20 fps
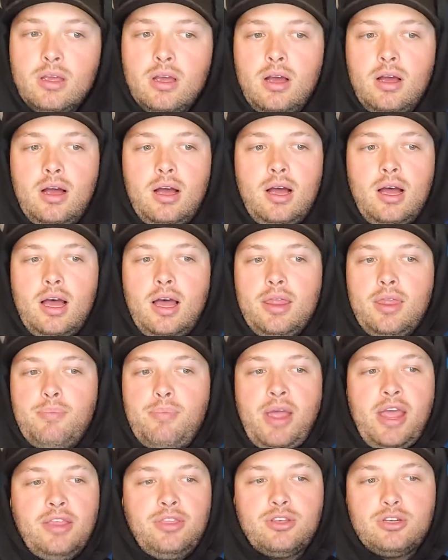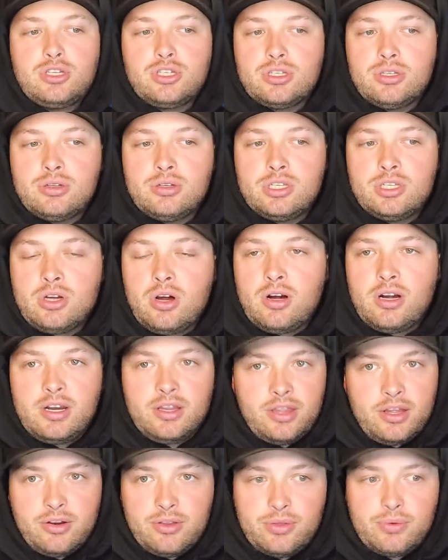Uh, the Panthers started
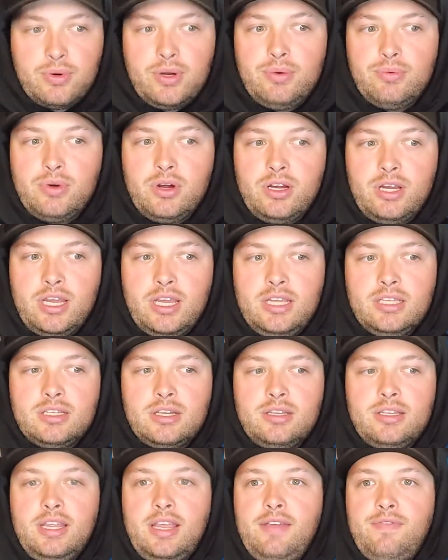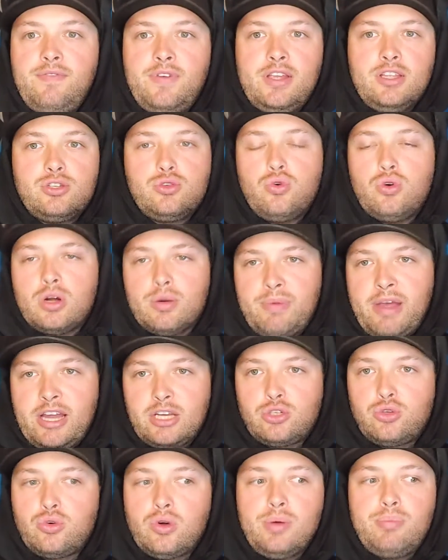their three rookies on defense. Cornerback
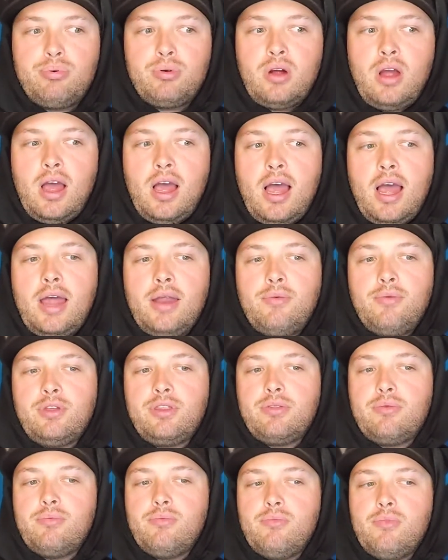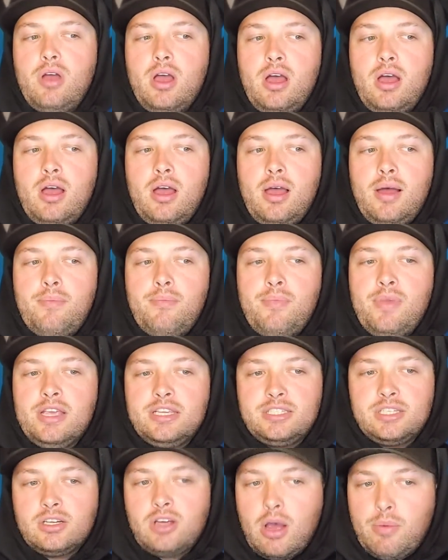Troy Pride with um,
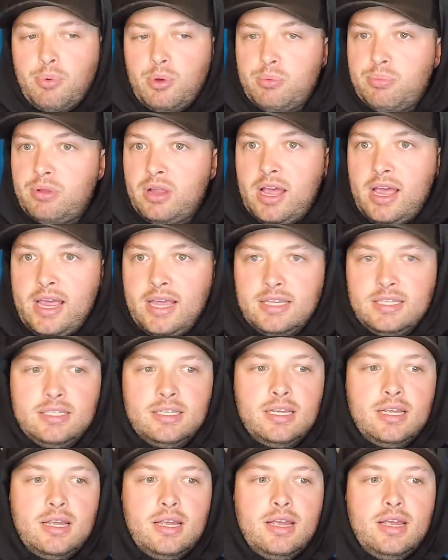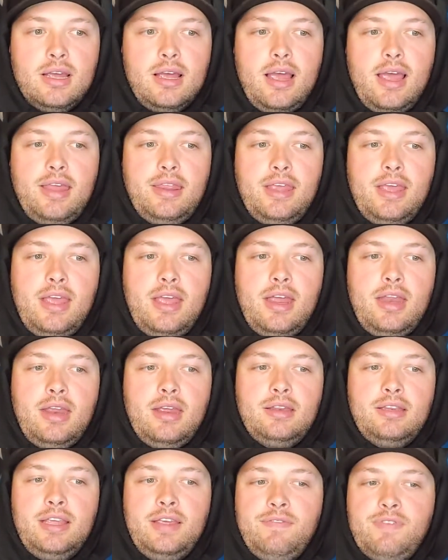missed a couple of plays, and then
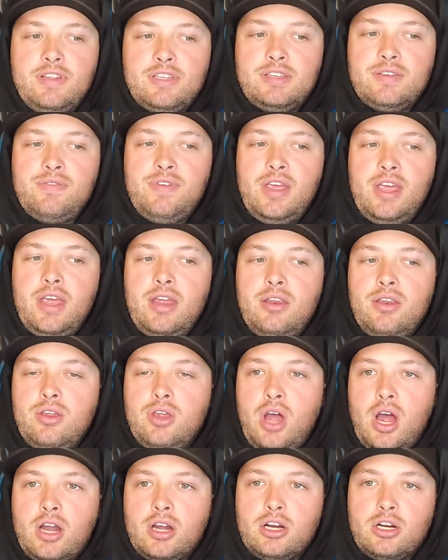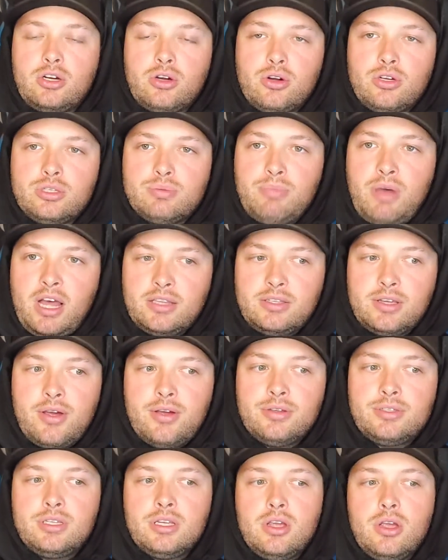defensive end Yetur
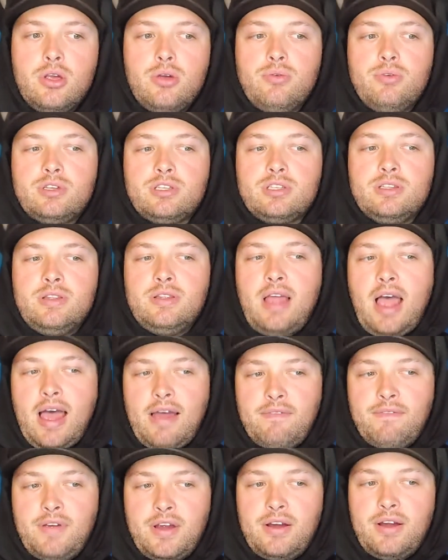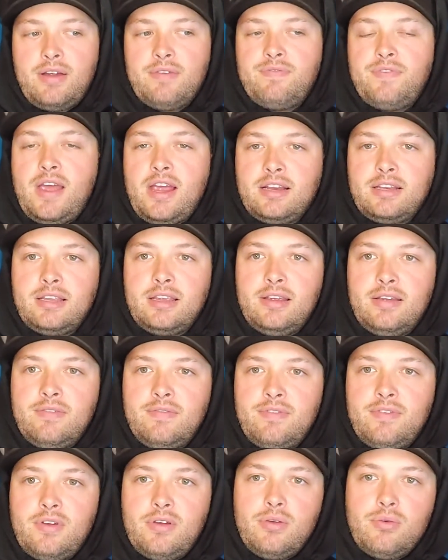Gross-Matos was not very
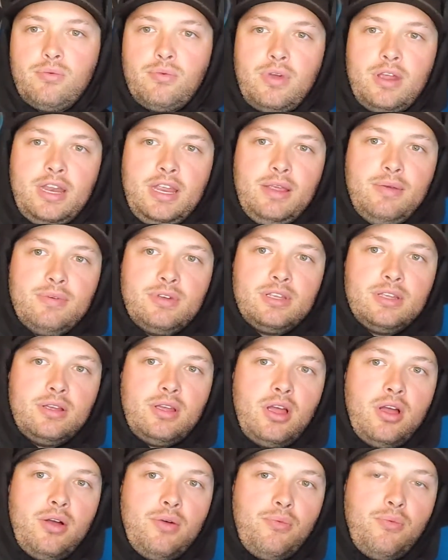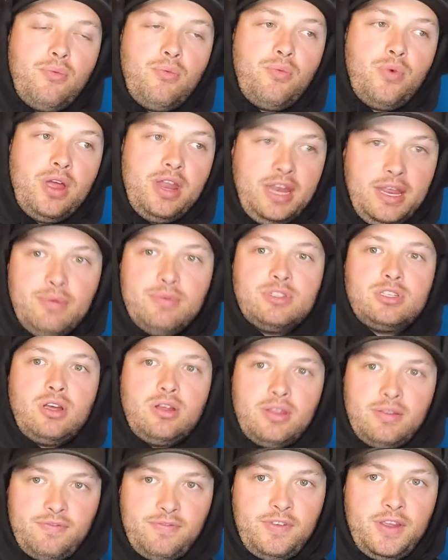effective when he was uh, when he was
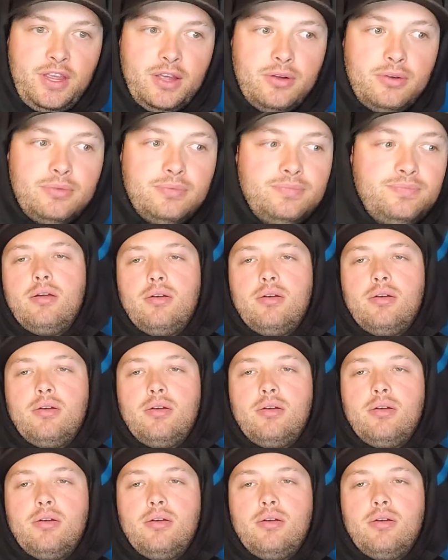on the field.